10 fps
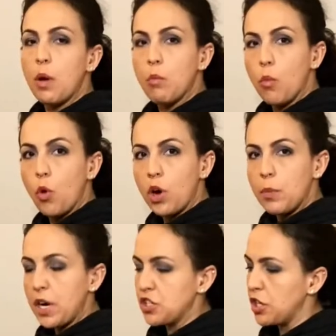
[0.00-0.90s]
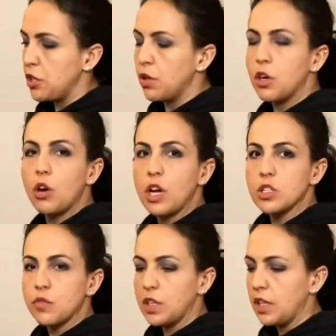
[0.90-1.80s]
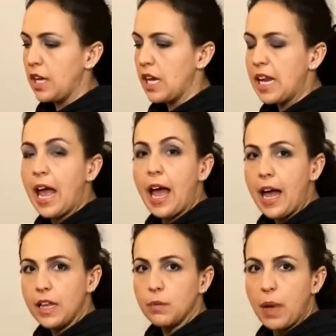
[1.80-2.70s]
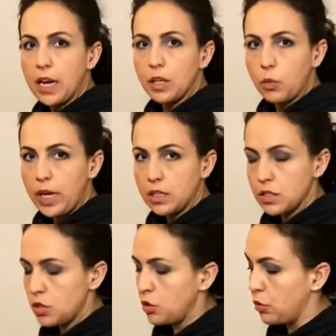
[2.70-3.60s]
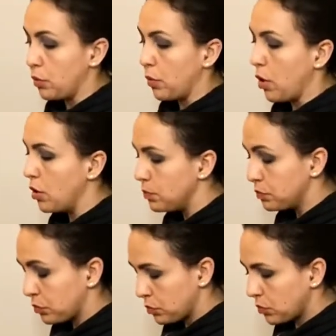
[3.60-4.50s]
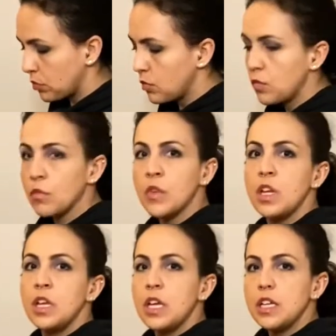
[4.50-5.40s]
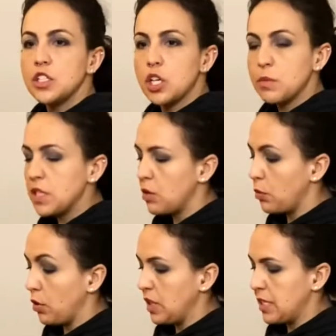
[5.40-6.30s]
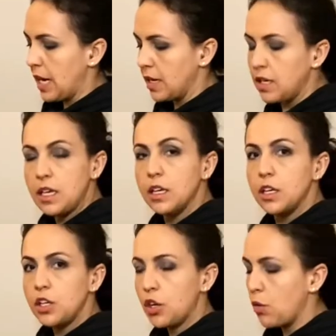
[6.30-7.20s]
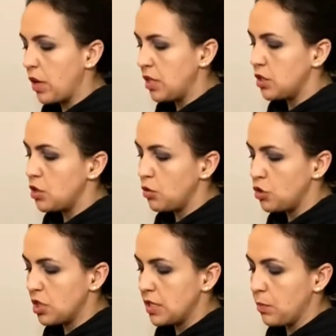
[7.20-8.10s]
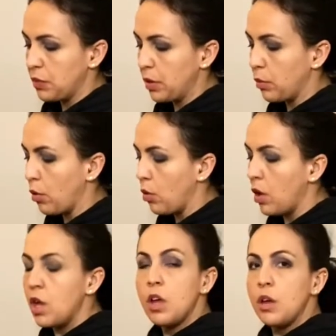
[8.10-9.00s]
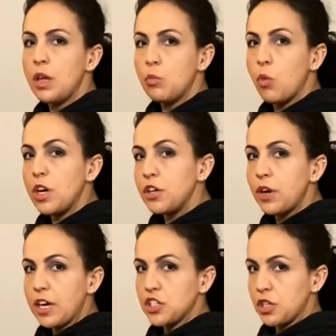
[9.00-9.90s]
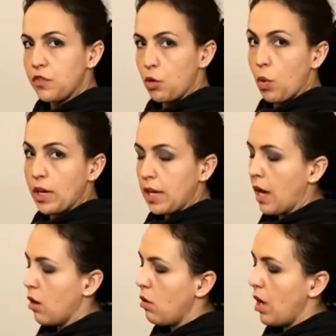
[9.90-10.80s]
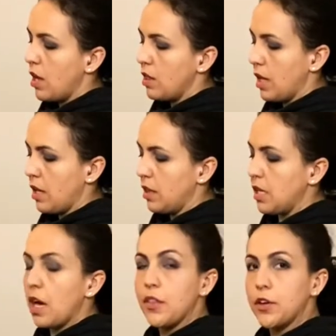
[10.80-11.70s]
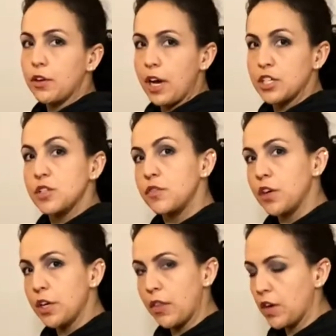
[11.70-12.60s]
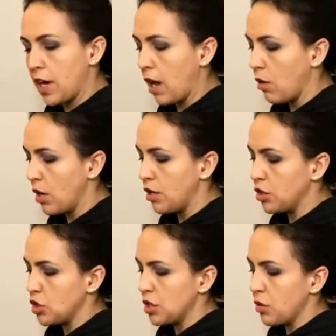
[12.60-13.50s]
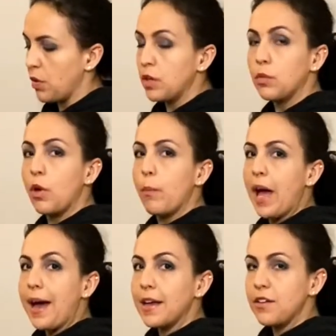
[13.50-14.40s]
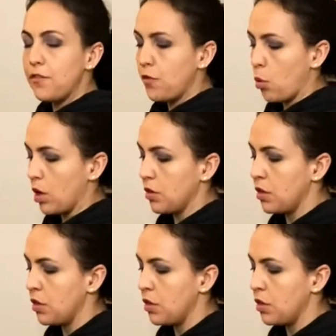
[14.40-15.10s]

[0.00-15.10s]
more pressure, you can cross over the leg and add body weight to the roll. In terms of the rolling technique, you're going to just simply roll in one direction for 1 count and then the other direction for another count. And you're just going to roll back and forth